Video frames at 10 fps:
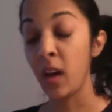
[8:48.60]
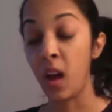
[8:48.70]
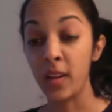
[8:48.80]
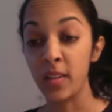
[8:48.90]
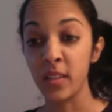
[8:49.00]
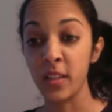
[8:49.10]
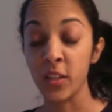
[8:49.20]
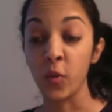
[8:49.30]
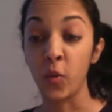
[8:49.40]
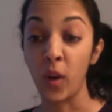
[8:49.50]
honesty is
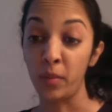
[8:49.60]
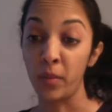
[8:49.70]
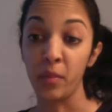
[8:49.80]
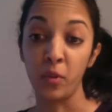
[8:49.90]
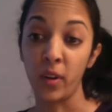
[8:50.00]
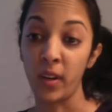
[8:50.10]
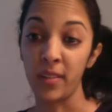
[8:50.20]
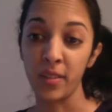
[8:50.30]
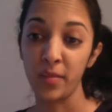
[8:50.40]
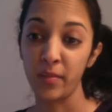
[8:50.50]
incredibly
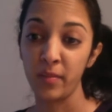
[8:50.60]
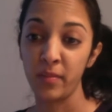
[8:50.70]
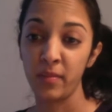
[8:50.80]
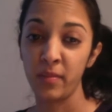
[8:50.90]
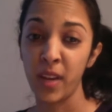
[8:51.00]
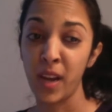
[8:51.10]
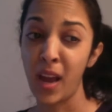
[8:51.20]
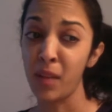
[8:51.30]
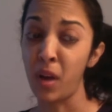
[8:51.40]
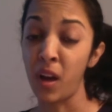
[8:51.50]
important. And I
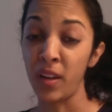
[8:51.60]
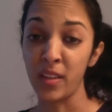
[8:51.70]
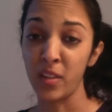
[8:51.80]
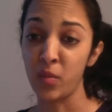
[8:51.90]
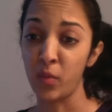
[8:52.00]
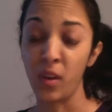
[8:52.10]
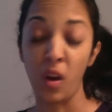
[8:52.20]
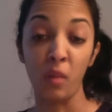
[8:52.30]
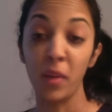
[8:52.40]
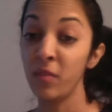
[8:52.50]
am honest with all
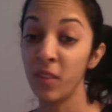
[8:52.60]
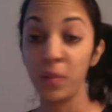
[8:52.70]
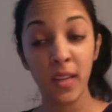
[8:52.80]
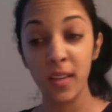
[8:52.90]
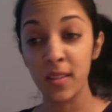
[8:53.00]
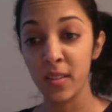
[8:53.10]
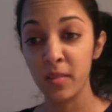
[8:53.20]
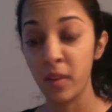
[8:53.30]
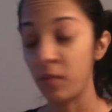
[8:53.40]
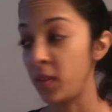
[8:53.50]
my VPs.
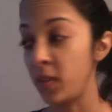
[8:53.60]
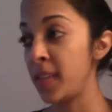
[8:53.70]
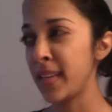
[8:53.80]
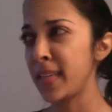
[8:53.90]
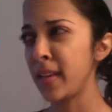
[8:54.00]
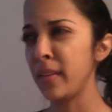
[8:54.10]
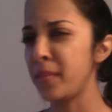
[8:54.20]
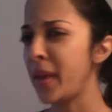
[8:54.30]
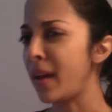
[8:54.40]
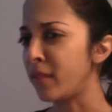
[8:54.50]
My VPs, I tell them
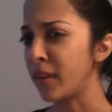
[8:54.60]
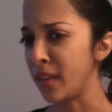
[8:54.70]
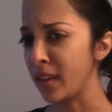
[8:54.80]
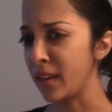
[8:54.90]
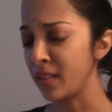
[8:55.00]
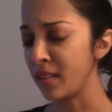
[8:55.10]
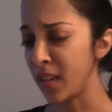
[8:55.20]
everything. They know